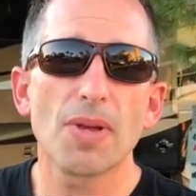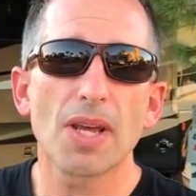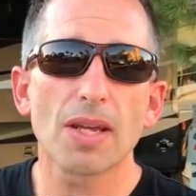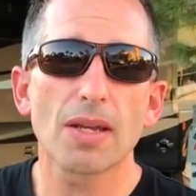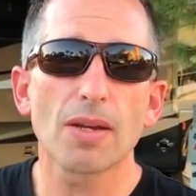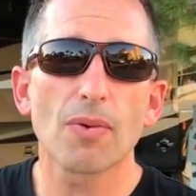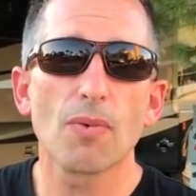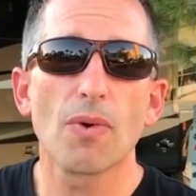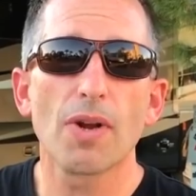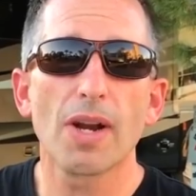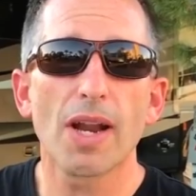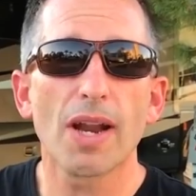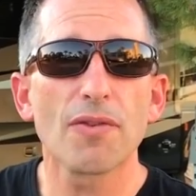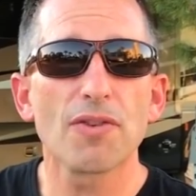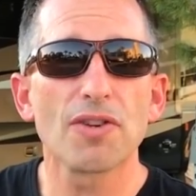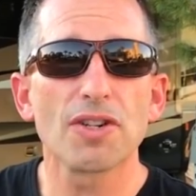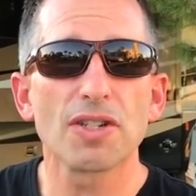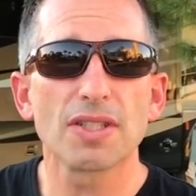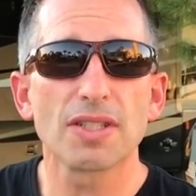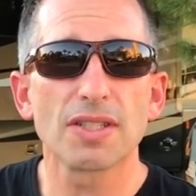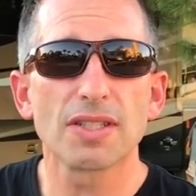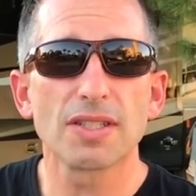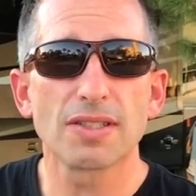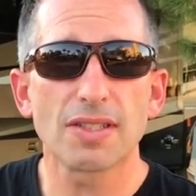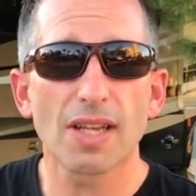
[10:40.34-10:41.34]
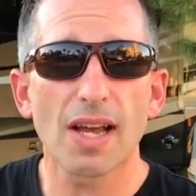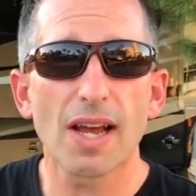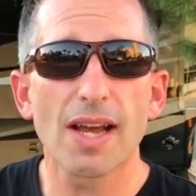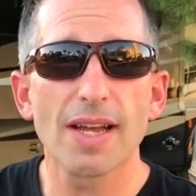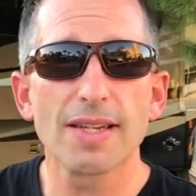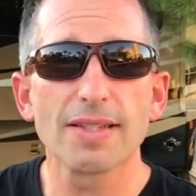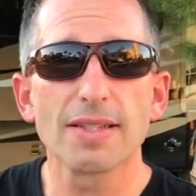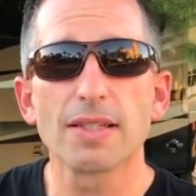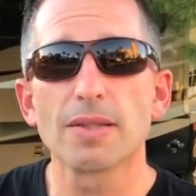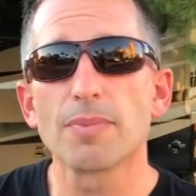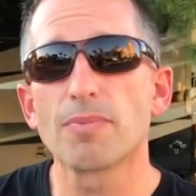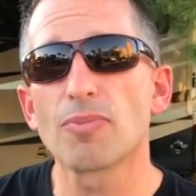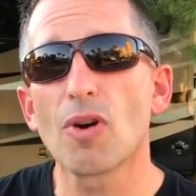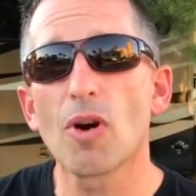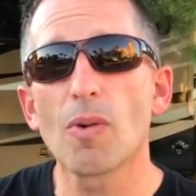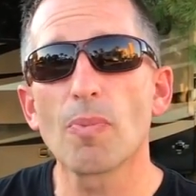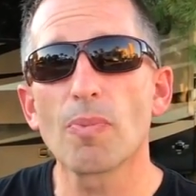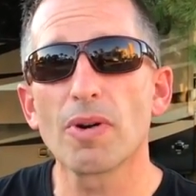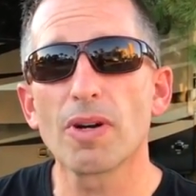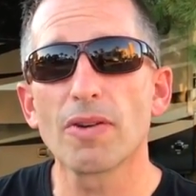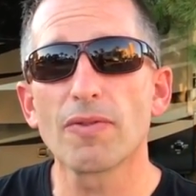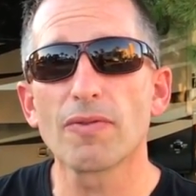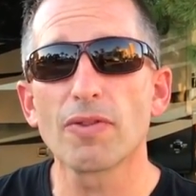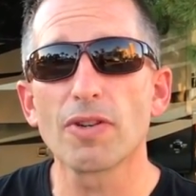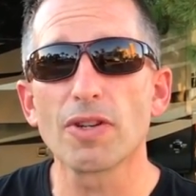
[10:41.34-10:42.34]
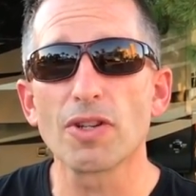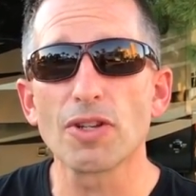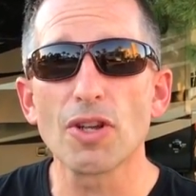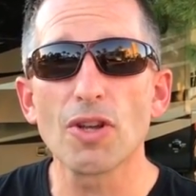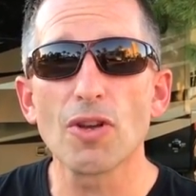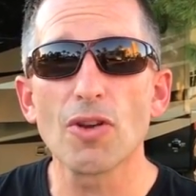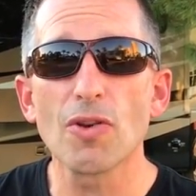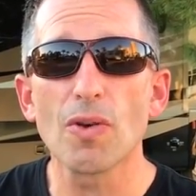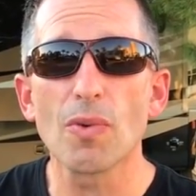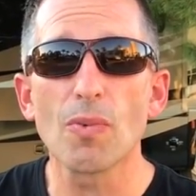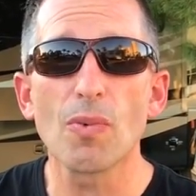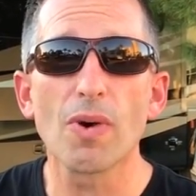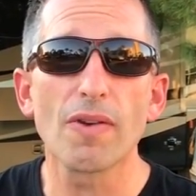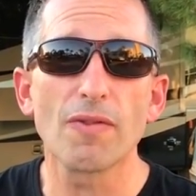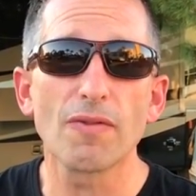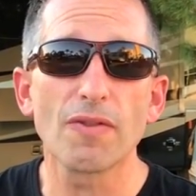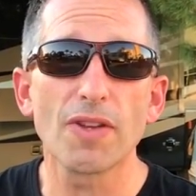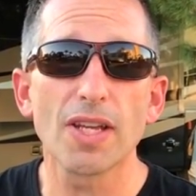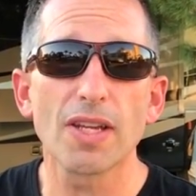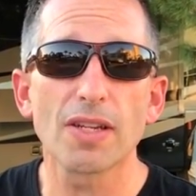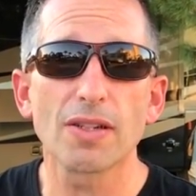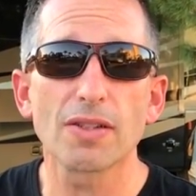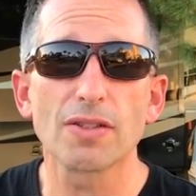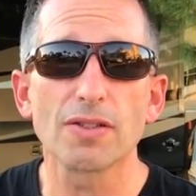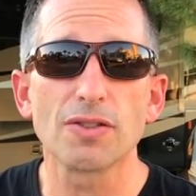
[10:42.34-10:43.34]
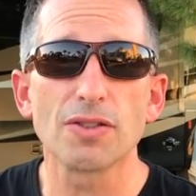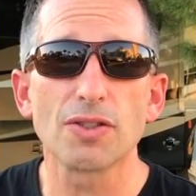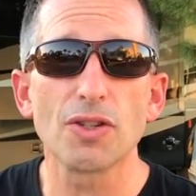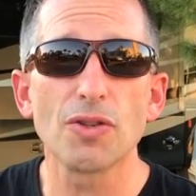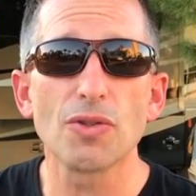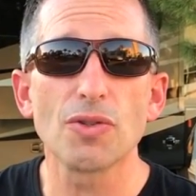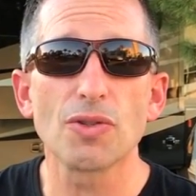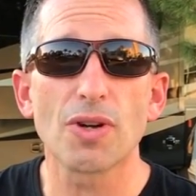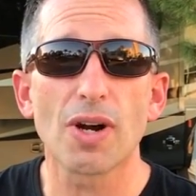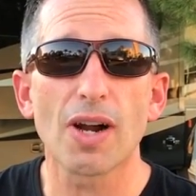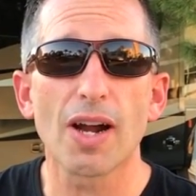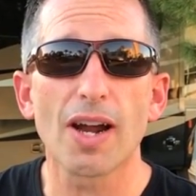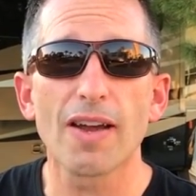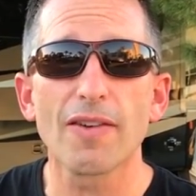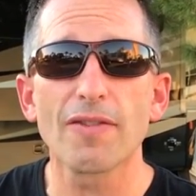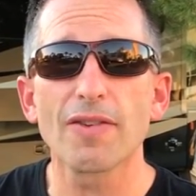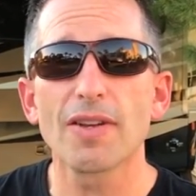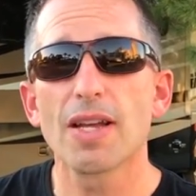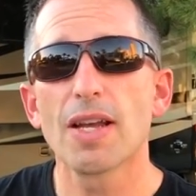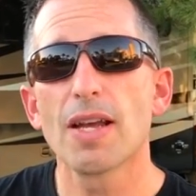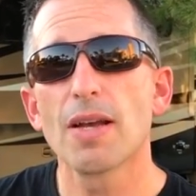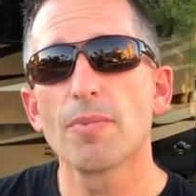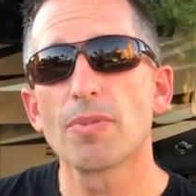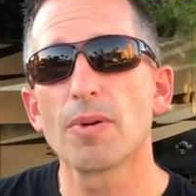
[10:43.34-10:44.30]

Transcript: pick whatever size is appropriate for you and what vehicles you drive.